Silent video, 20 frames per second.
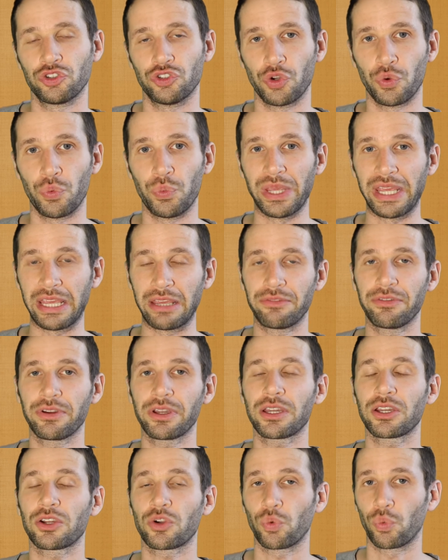De wever
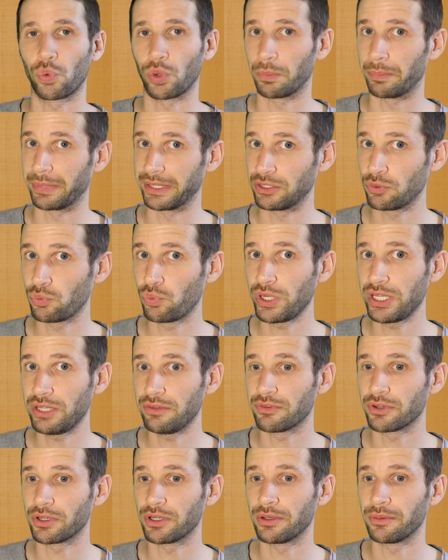will be the
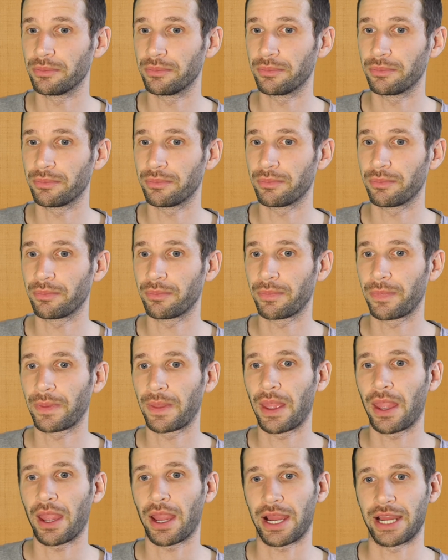weaver.
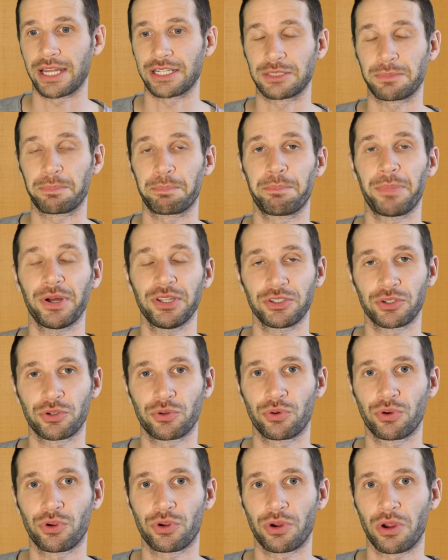And
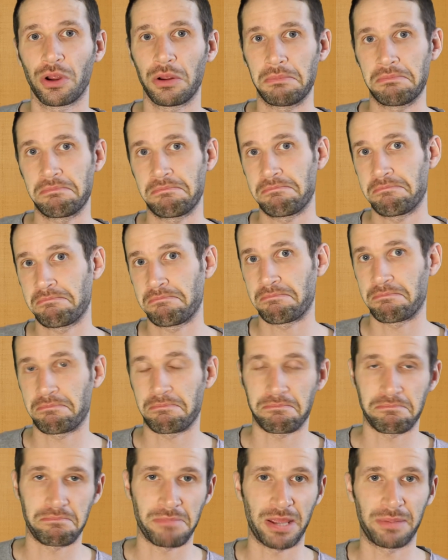pannenkoek
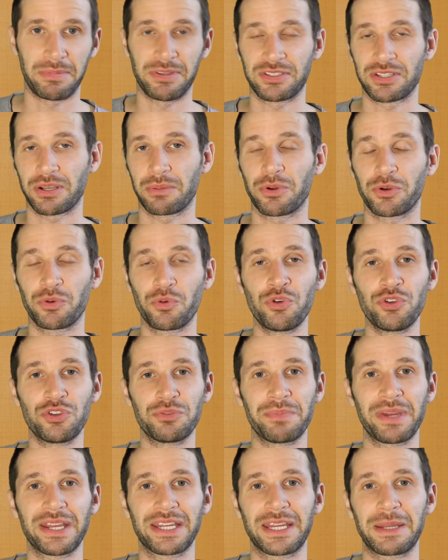may be someone who's
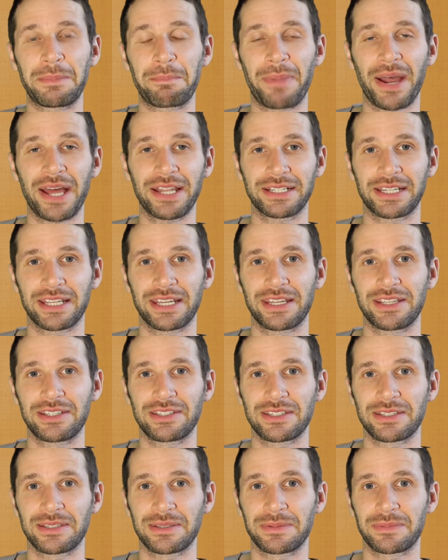making
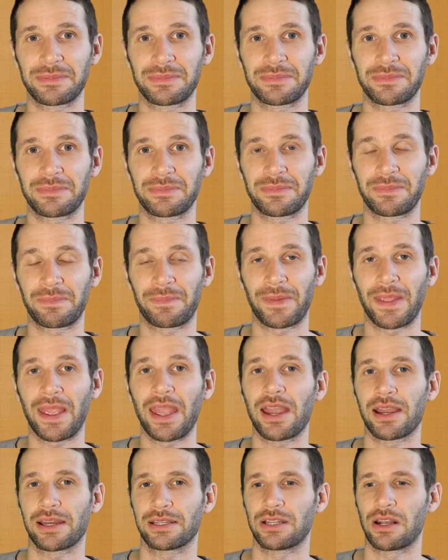pancakes.
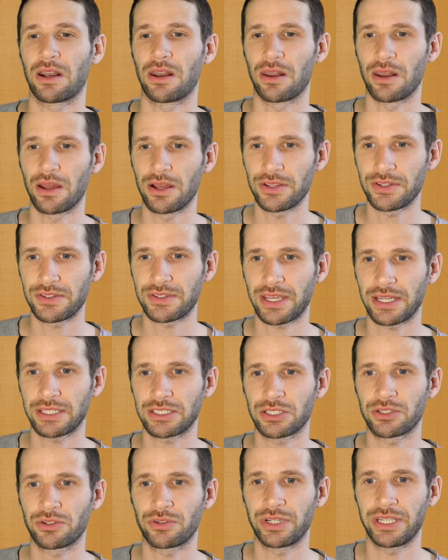And the last
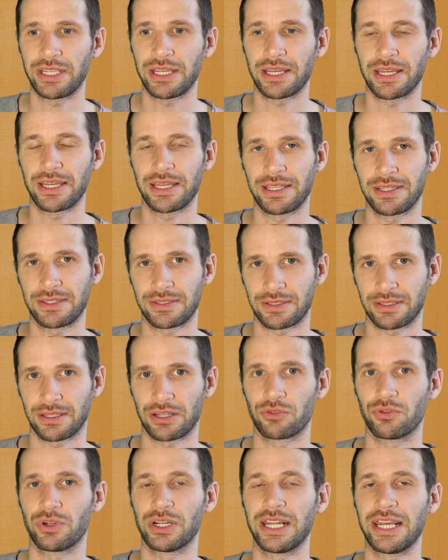category is
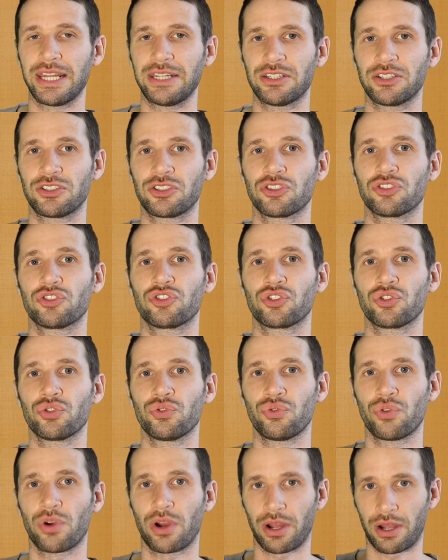related
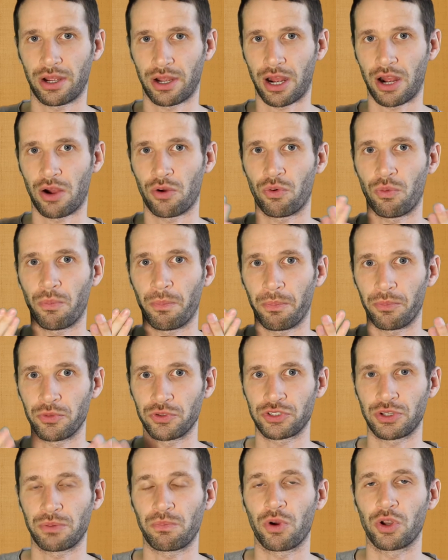to how
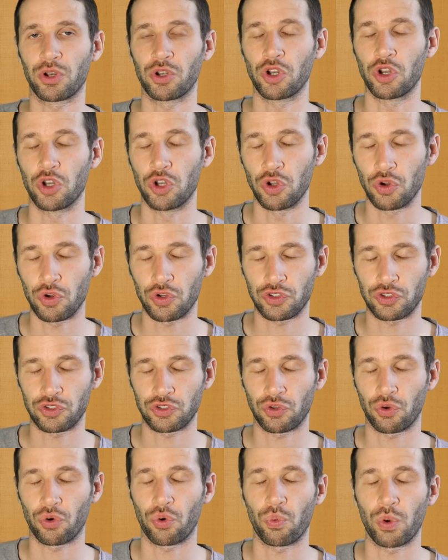someone
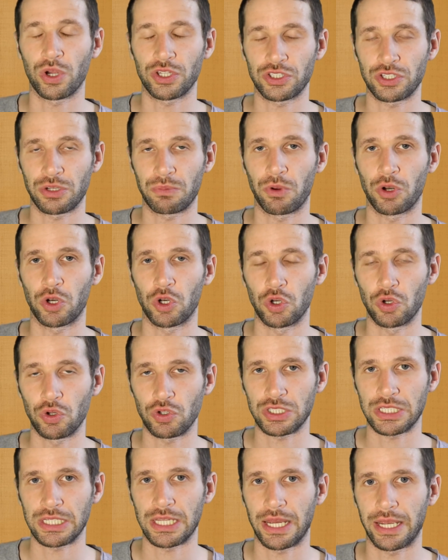looks, or what someone
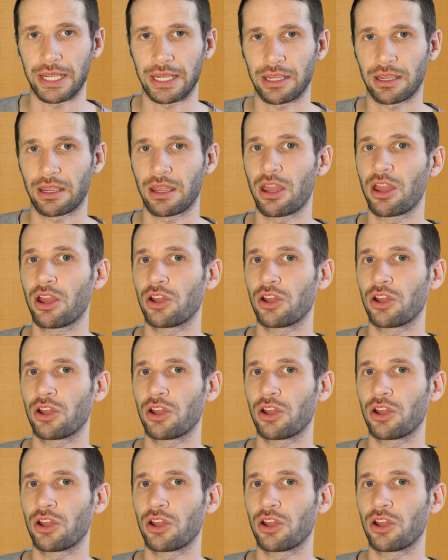looks like.